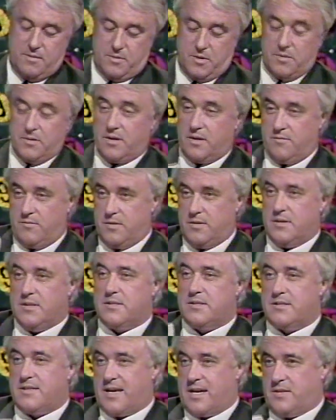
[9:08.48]
I'm going to give you
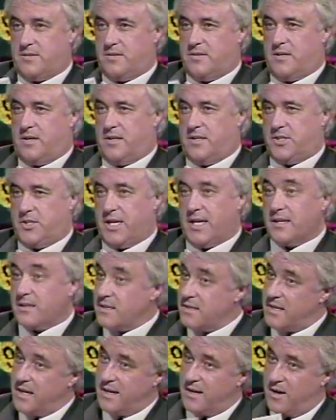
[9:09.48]
this $1,000 check
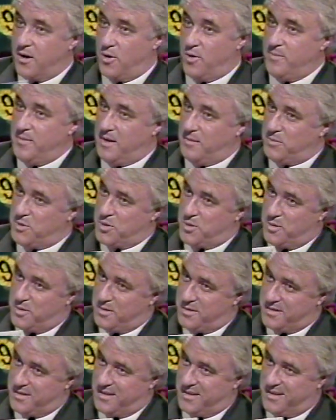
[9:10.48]
to take home. I'm sure
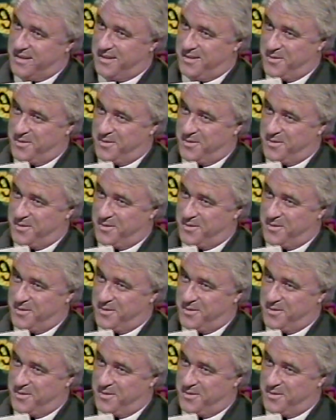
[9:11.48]
as a